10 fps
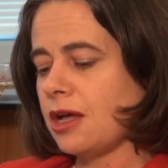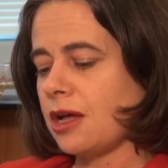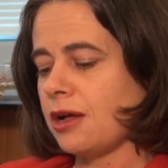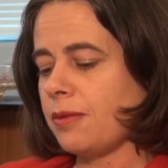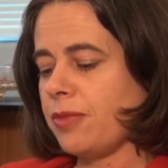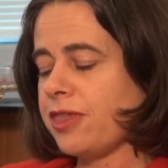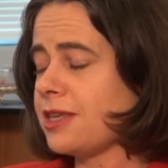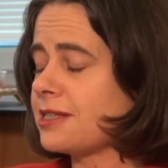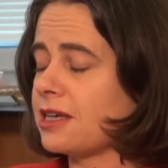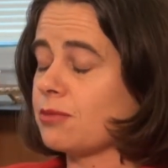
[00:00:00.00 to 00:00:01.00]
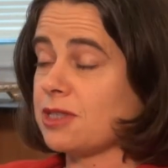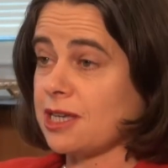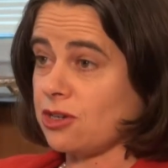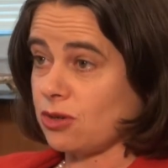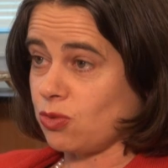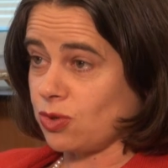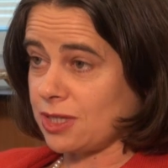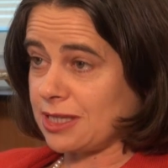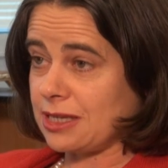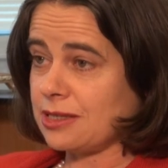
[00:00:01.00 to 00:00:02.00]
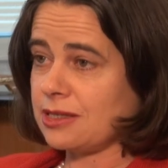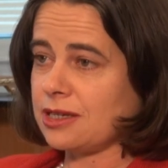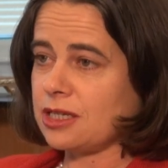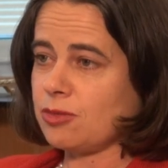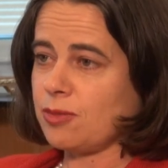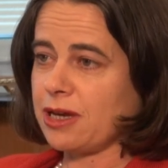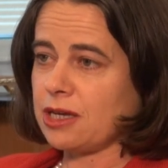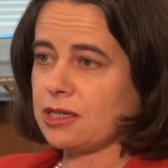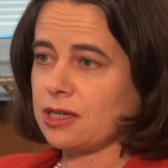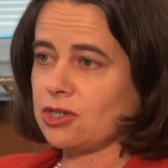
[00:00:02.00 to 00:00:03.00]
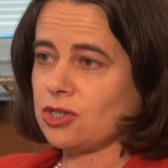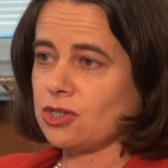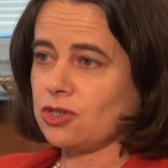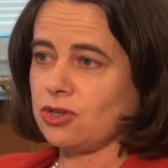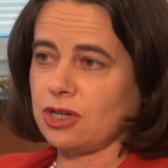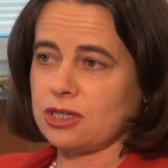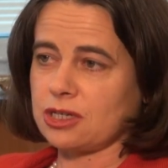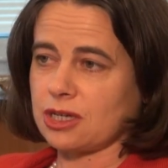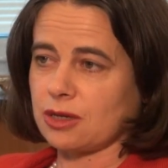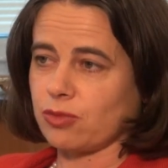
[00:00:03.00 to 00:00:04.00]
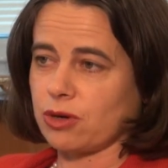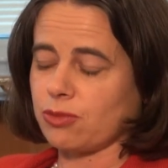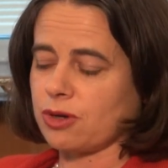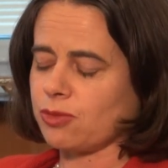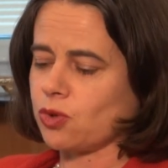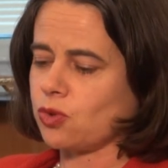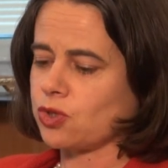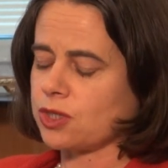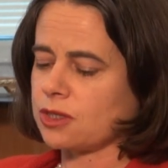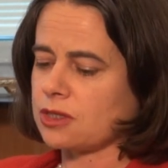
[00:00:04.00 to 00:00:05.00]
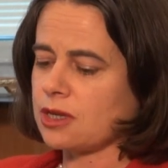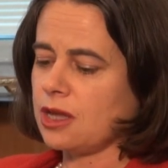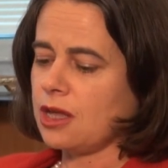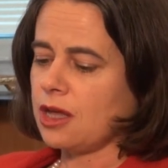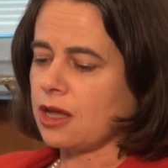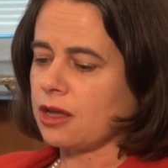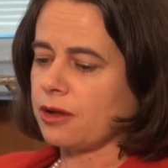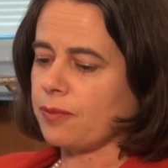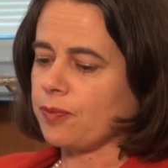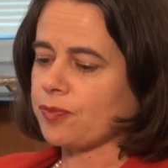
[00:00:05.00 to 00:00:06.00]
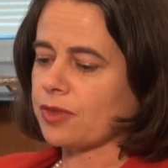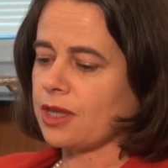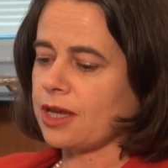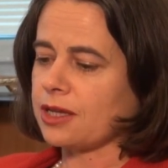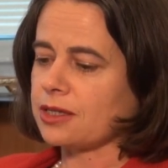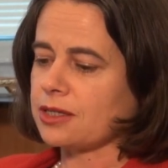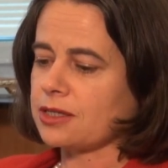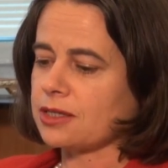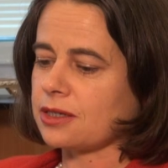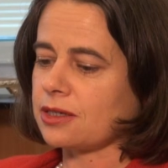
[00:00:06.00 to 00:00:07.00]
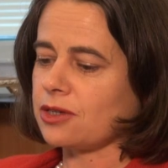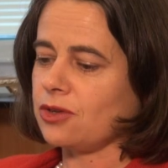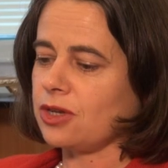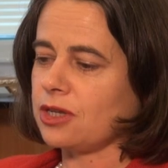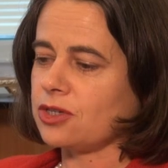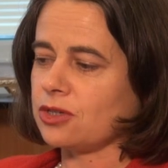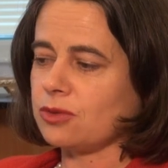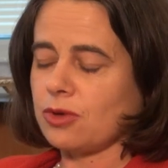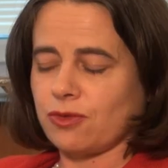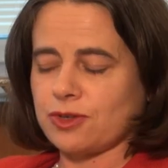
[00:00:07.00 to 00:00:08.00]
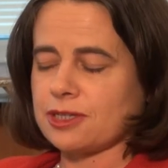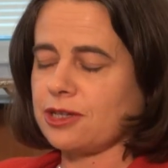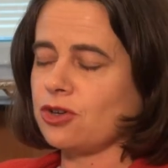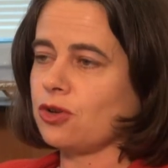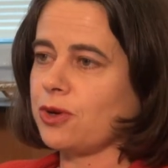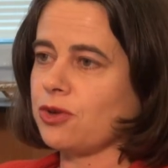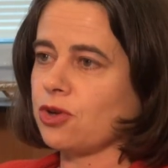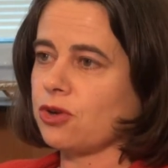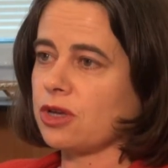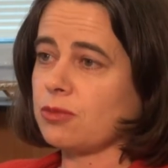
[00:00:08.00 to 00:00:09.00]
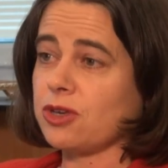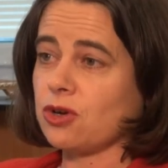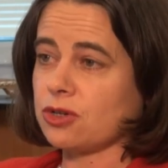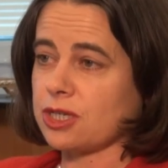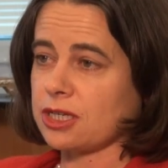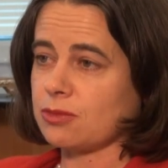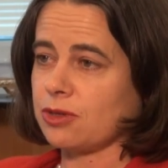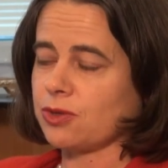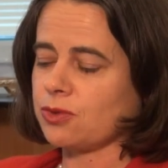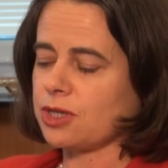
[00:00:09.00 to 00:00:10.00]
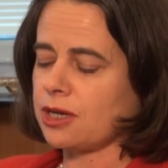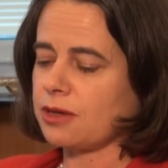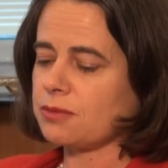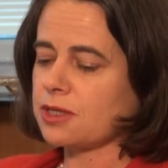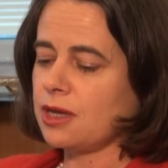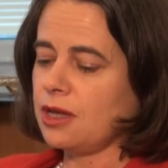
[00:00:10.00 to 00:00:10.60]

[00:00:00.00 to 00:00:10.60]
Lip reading: Things like mosquito-borne diseases need to be paid attention to. You need to take appropriate precautions. You need to obviously know where you're going and be contactable at all times.